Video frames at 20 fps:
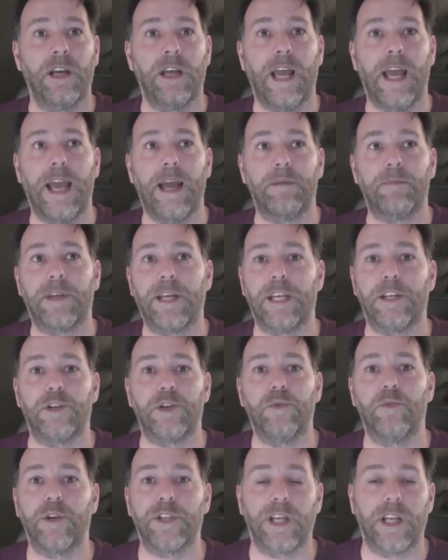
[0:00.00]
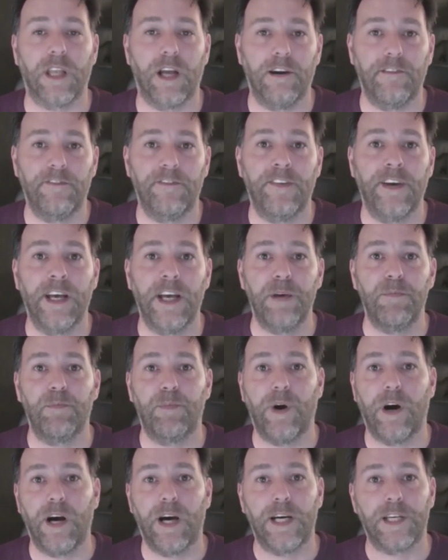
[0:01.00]
kind of doing what you love,
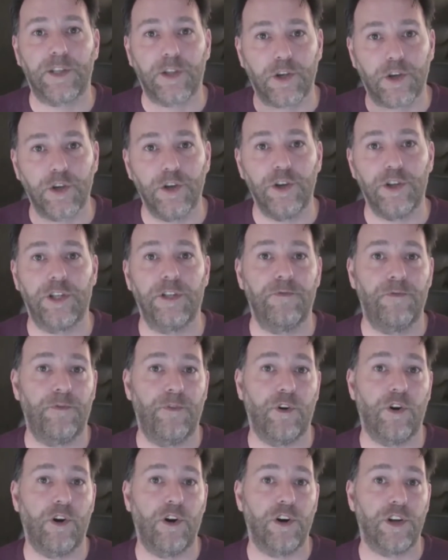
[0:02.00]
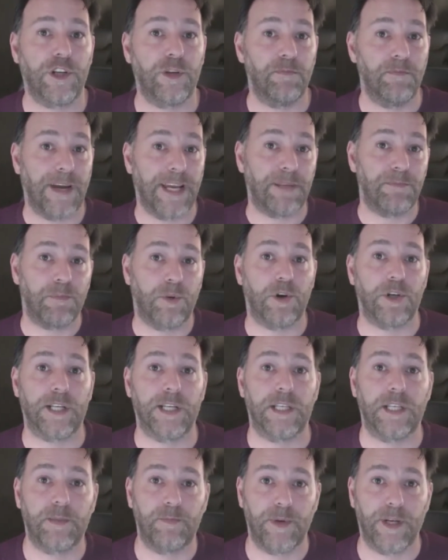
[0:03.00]
but it's good for your mind, body
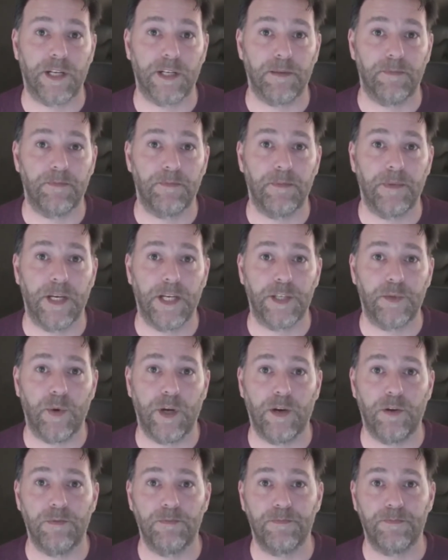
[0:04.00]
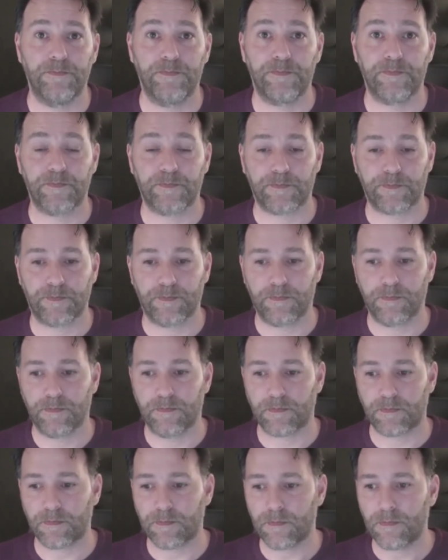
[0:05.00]
and spirit as well.
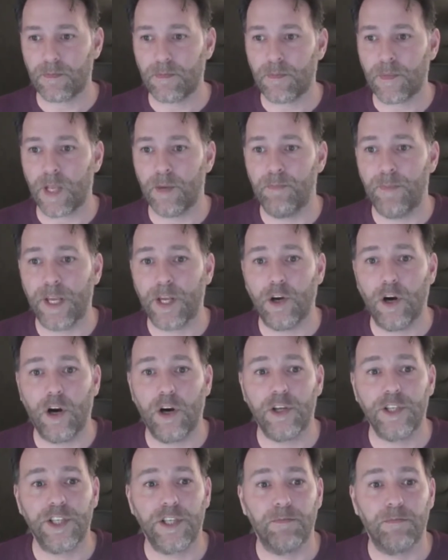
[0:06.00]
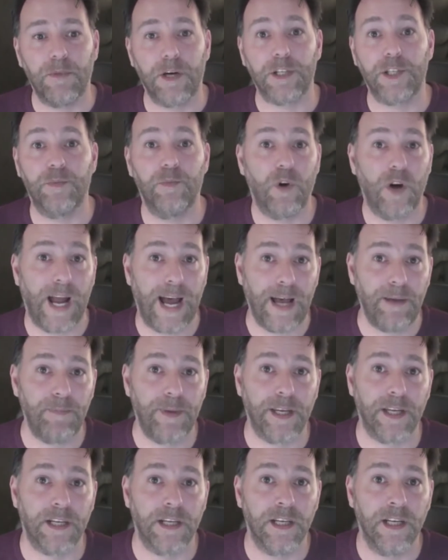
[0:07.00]
Because you're much more
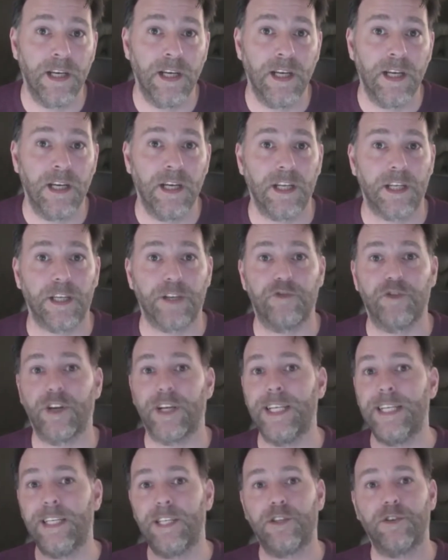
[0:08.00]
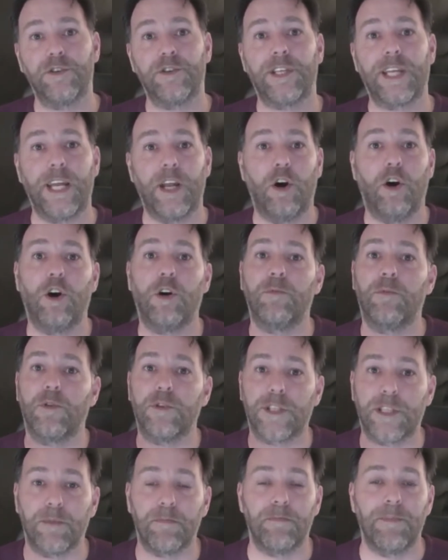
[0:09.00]
happier. You release those kind of
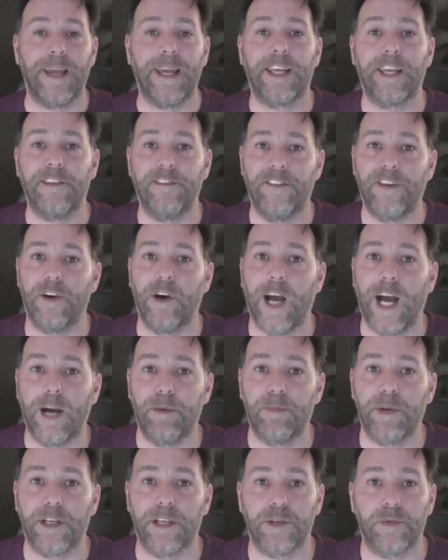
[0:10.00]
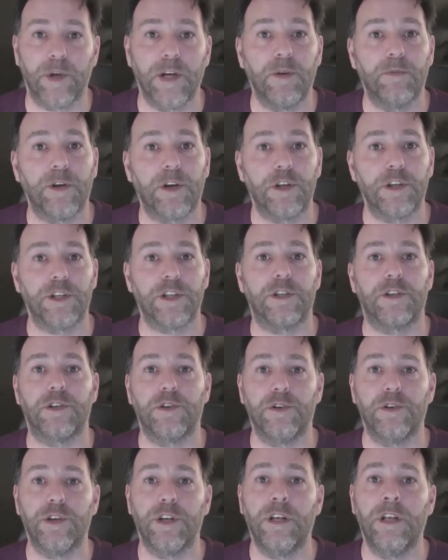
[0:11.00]
hormones that make you feel happier as well, because you're
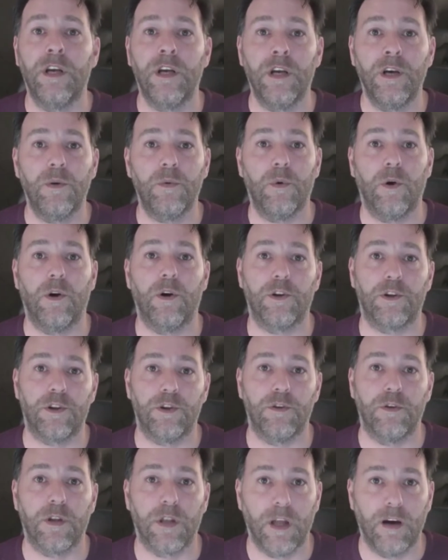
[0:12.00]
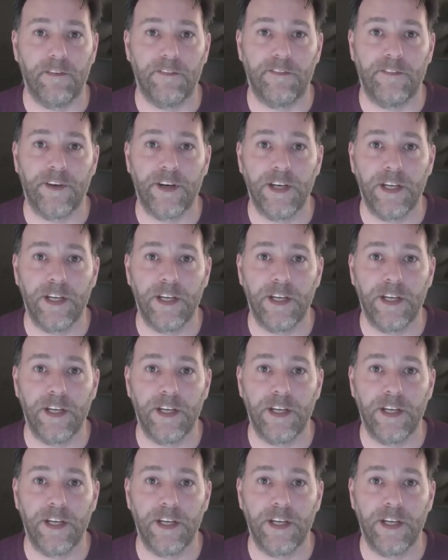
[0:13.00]
doing what you love